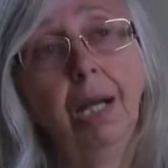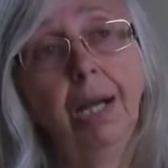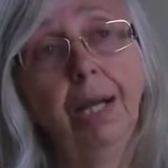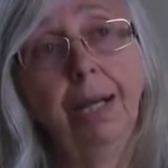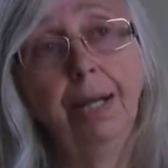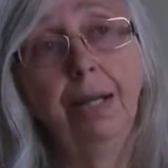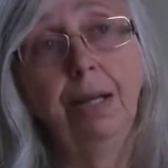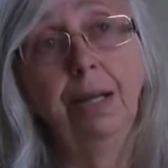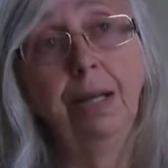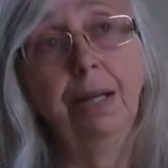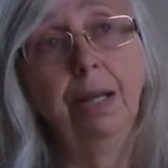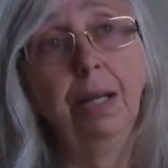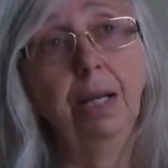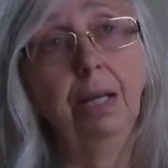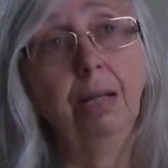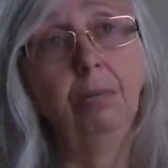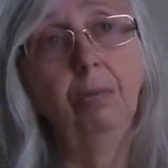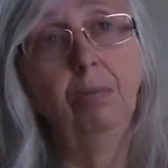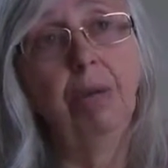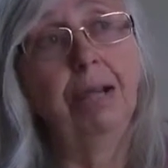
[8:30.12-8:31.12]

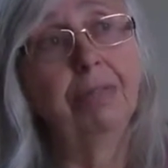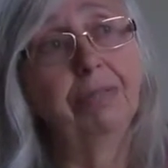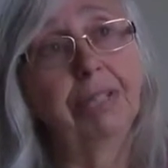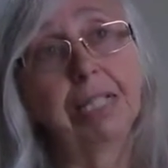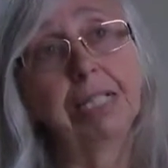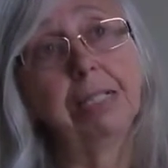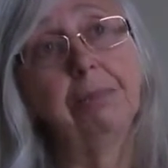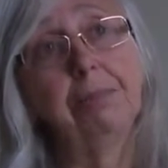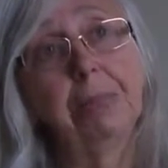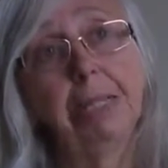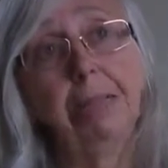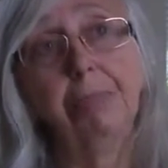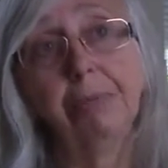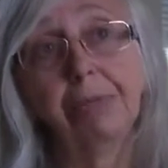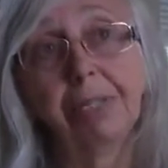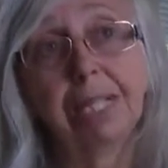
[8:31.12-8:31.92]
way of getting people